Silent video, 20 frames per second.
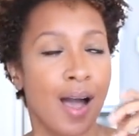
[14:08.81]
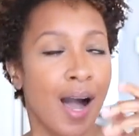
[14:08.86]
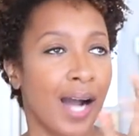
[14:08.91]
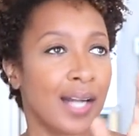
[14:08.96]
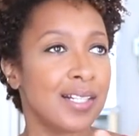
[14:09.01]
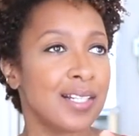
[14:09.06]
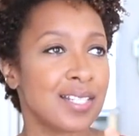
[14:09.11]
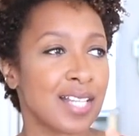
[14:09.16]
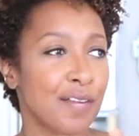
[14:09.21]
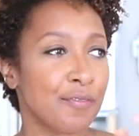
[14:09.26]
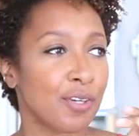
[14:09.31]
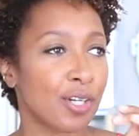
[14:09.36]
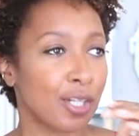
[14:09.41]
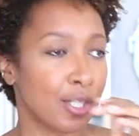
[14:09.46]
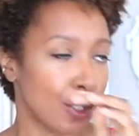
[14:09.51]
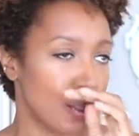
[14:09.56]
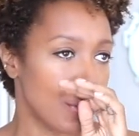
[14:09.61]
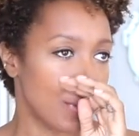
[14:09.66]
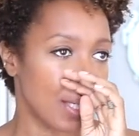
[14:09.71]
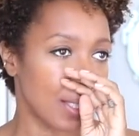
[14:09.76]
I need to have a
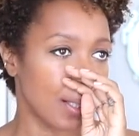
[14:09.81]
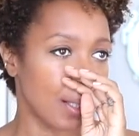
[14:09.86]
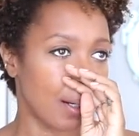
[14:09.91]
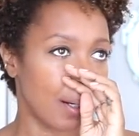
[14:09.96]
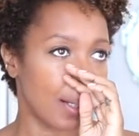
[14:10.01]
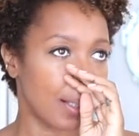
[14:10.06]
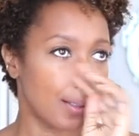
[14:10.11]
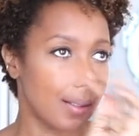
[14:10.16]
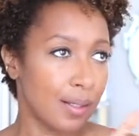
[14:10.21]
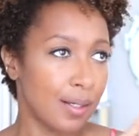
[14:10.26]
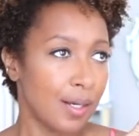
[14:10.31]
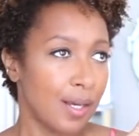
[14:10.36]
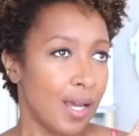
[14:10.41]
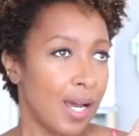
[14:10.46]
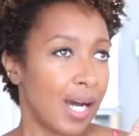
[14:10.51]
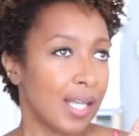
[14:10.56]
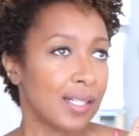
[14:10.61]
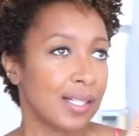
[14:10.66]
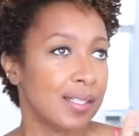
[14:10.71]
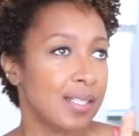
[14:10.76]
clothing line
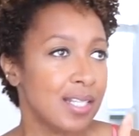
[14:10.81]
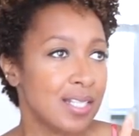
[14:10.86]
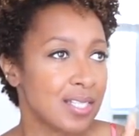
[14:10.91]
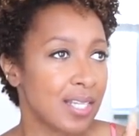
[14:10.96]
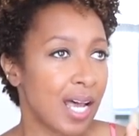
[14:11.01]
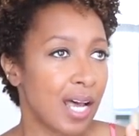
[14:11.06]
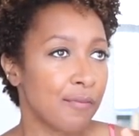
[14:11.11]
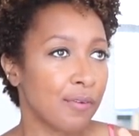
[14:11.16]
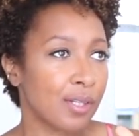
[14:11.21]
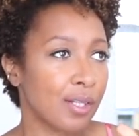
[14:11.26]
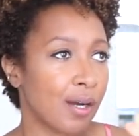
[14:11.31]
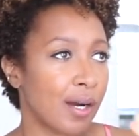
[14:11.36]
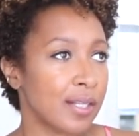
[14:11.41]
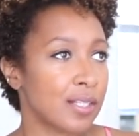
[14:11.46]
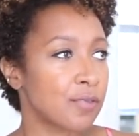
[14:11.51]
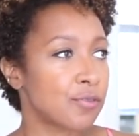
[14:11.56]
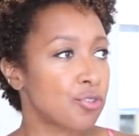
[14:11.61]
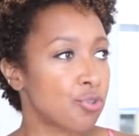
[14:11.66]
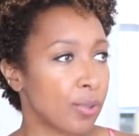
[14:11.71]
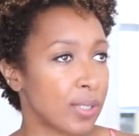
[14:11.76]
and I need to have a
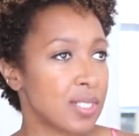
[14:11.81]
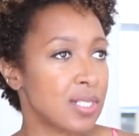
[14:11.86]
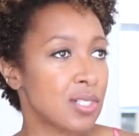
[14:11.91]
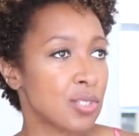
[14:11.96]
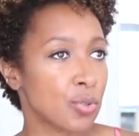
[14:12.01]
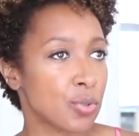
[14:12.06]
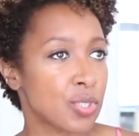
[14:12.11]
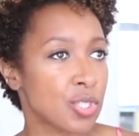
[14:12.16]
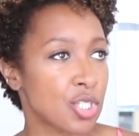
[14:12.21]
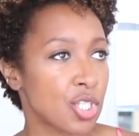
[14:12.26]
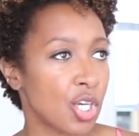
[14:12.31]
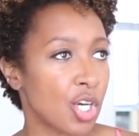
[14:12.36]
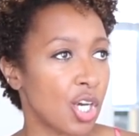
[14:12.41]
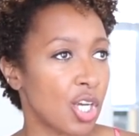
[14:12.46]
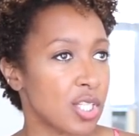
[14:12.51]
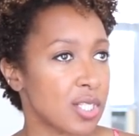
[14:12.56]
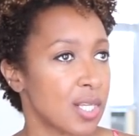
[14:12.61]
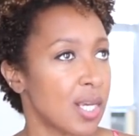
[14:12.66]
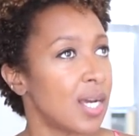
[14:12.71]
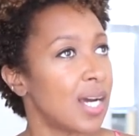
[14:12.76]
line of dresses or
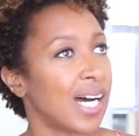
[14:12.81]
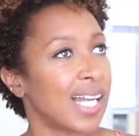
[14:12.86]
skirts